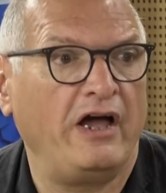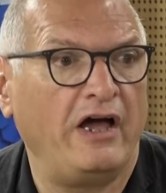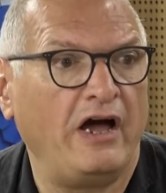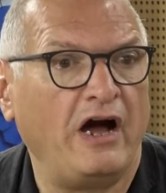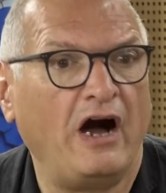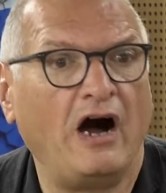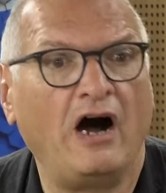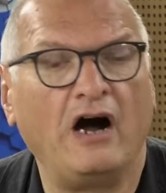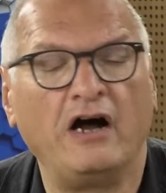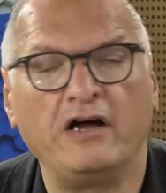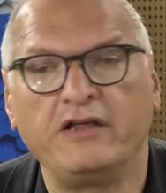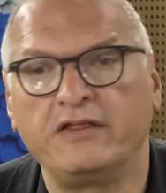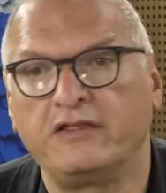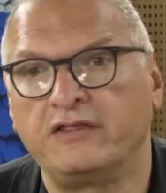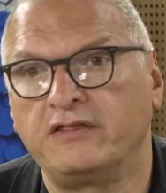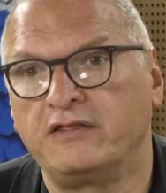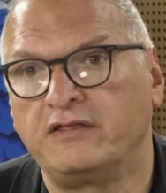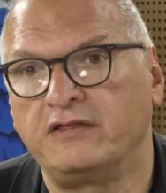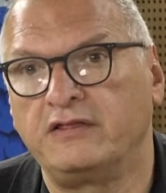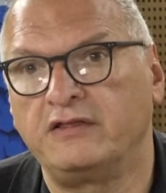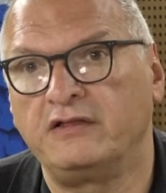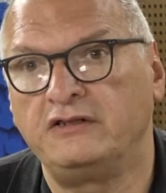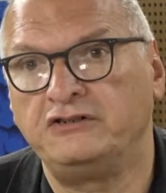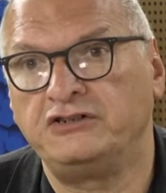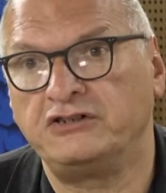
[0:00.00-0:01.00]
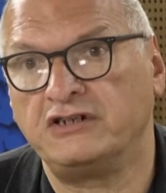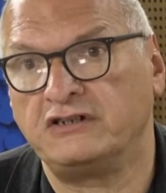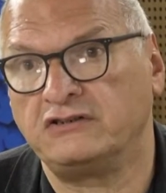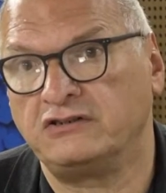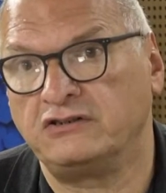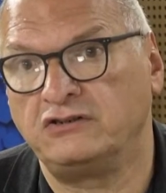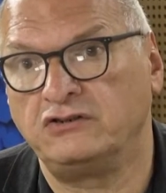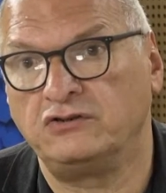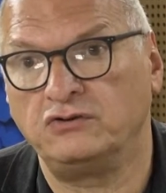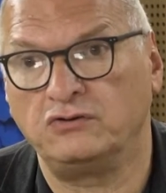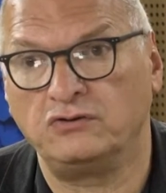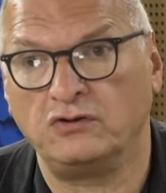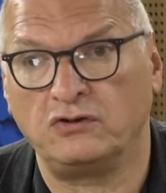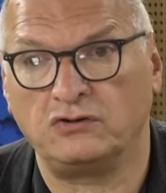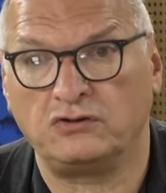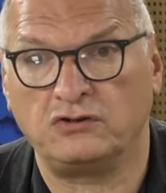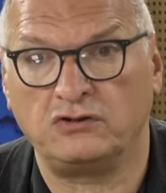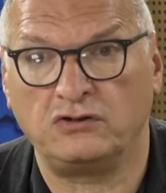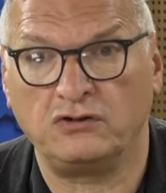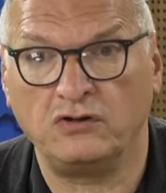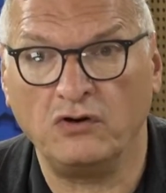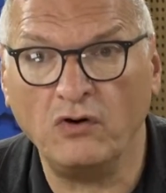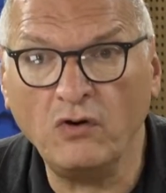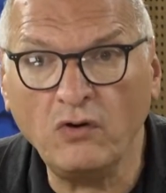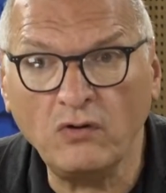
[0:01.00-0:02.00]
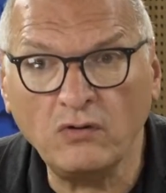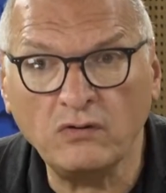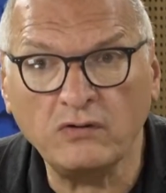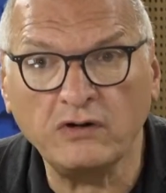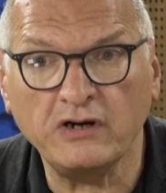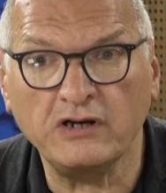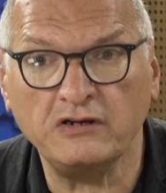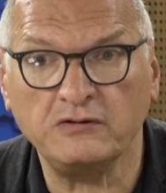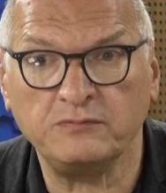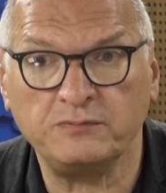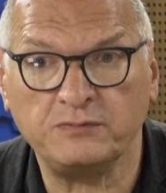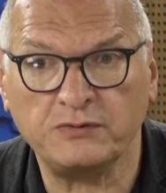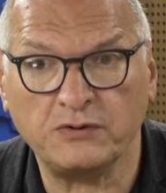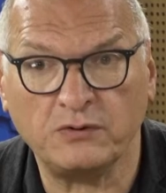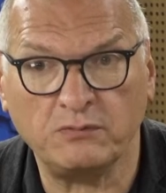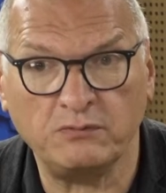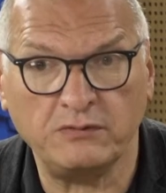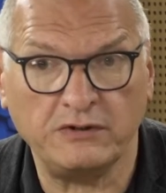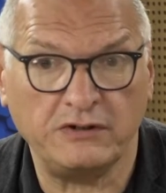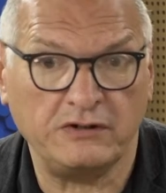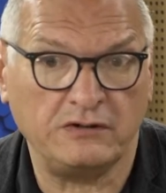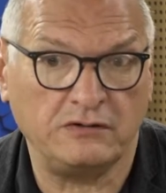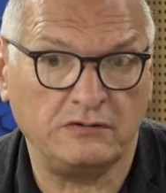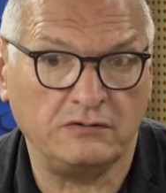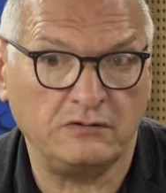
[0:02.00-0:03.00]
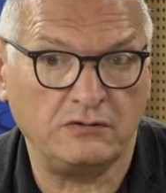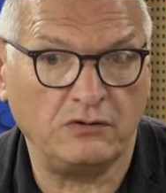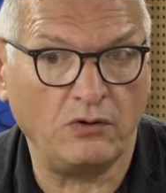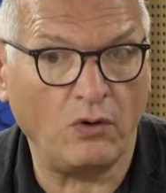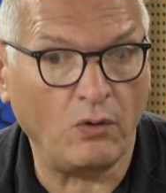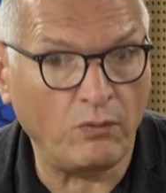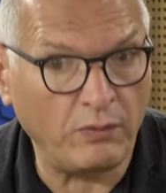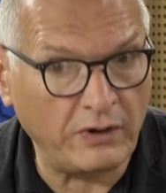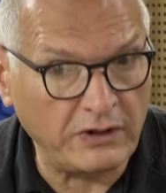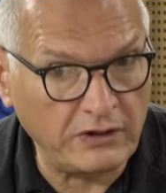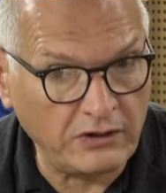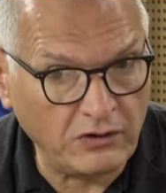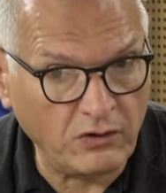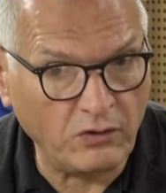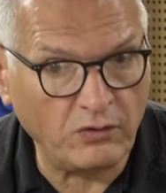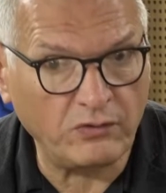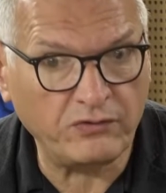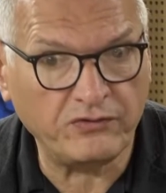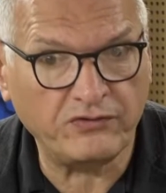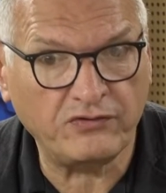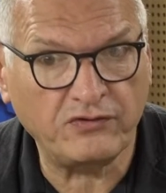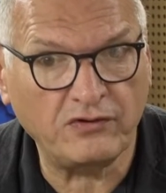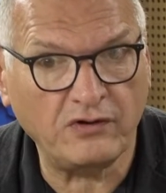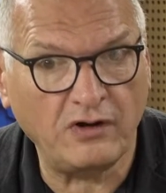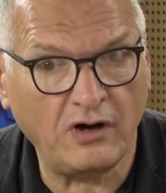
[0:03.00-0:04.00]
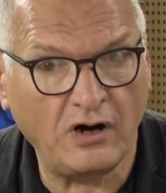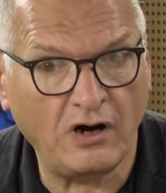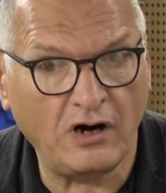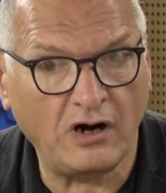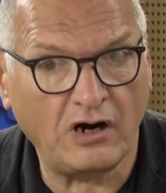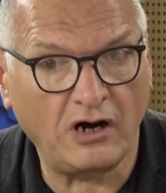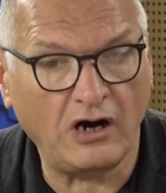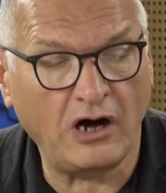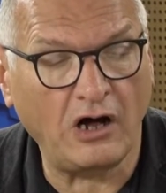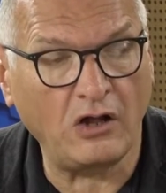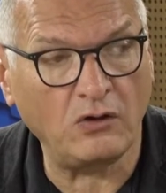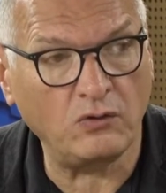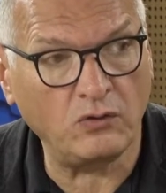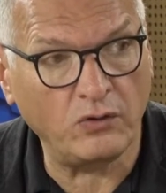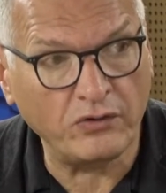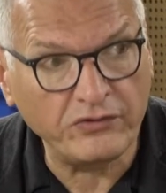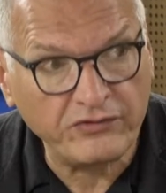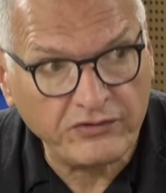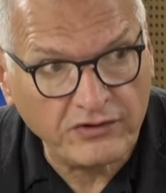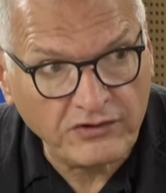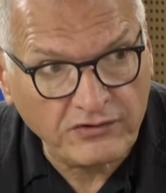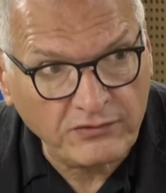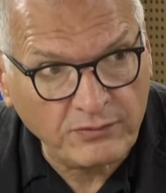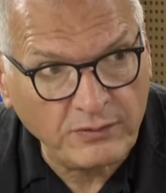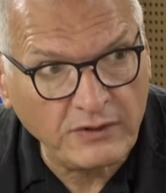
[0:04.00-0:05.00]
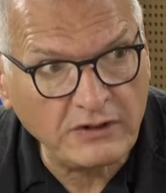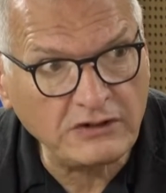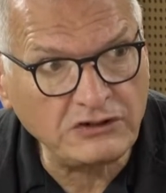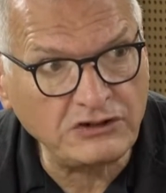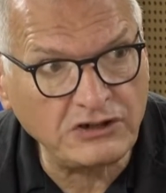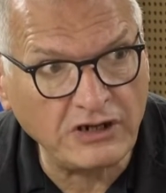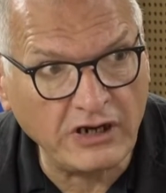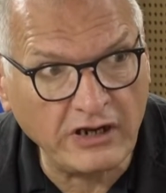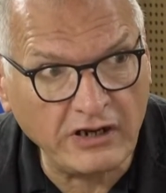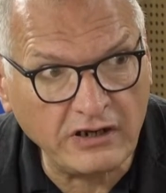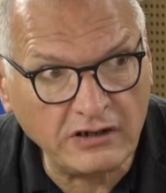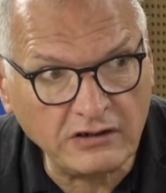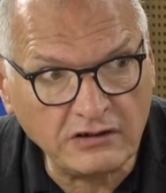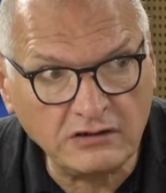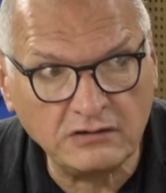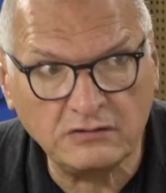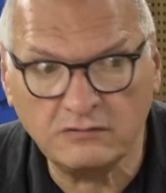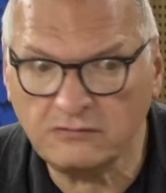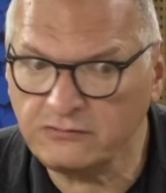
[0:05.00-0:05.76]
I just do not know, and probably no one knows, how long this will take.